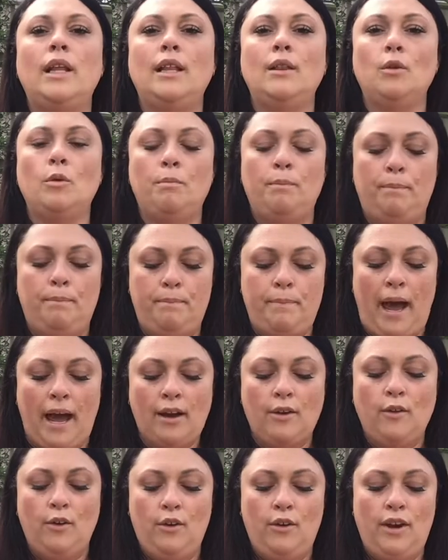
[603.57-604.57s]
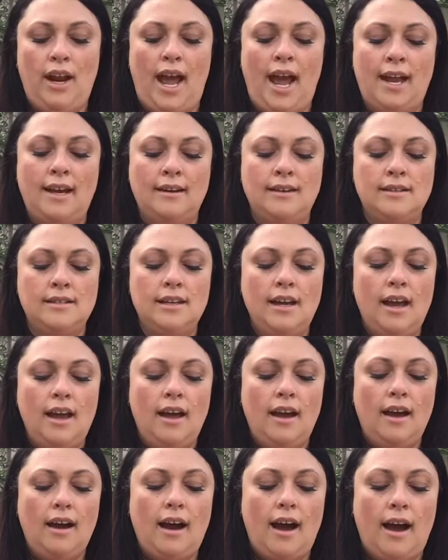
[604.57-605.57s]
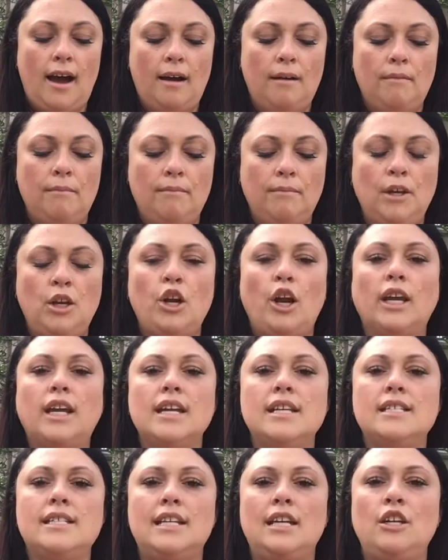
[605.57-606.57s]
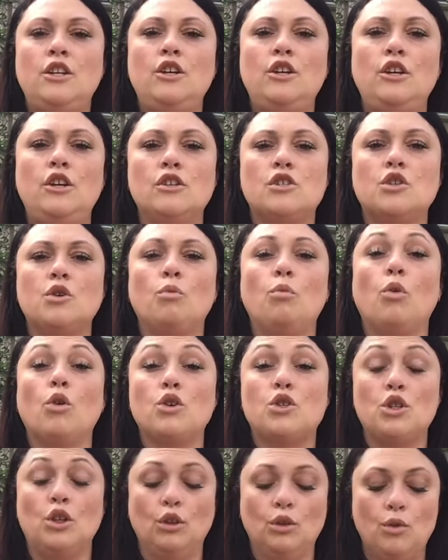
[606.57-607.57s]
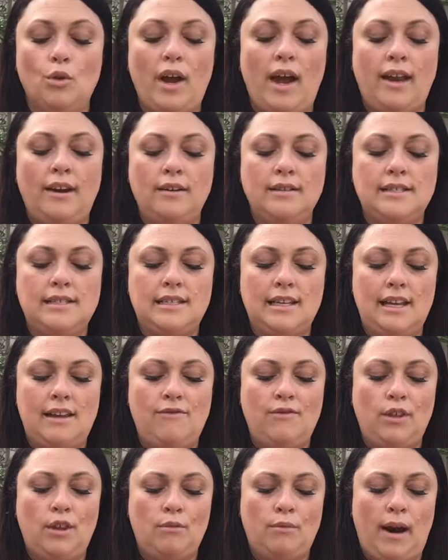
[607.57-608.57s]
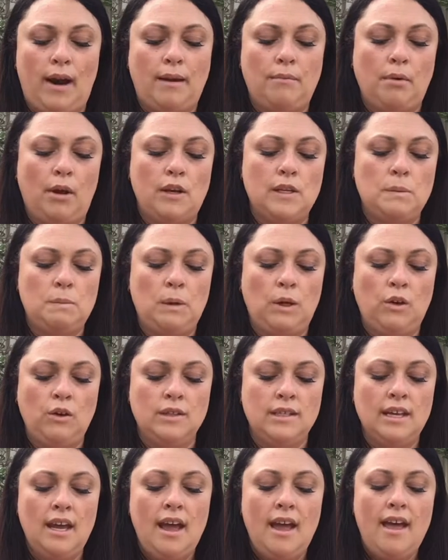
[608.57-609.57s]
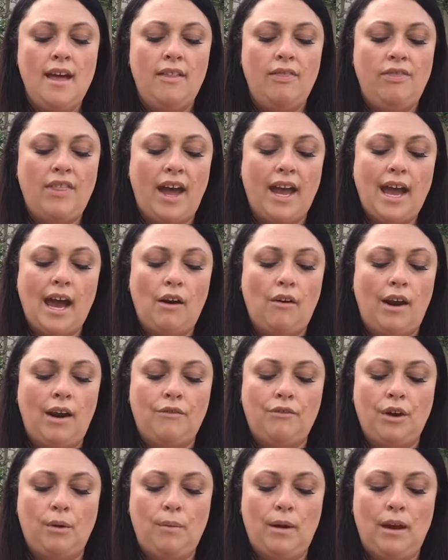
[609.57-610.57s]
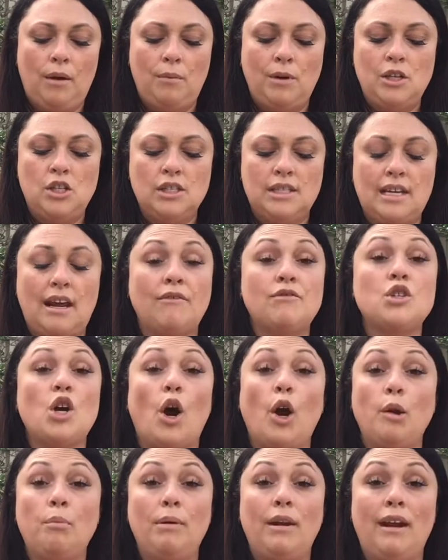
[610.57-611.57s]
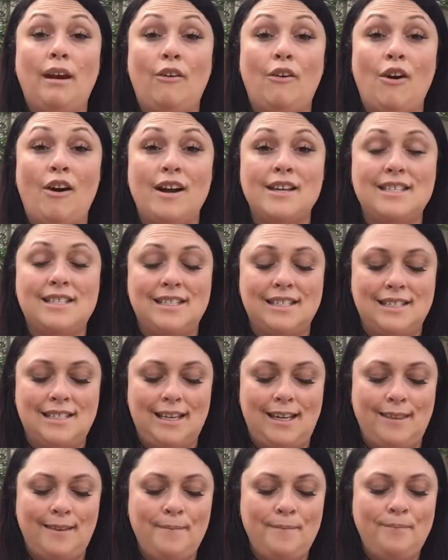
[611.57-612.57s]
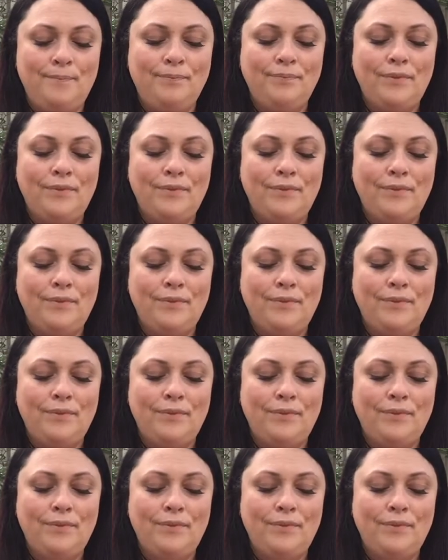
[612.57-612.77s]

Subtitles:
look back on and you know, continue to want to look and see for the rainbows, because they are everywhere. We just have to open our eyes to see them.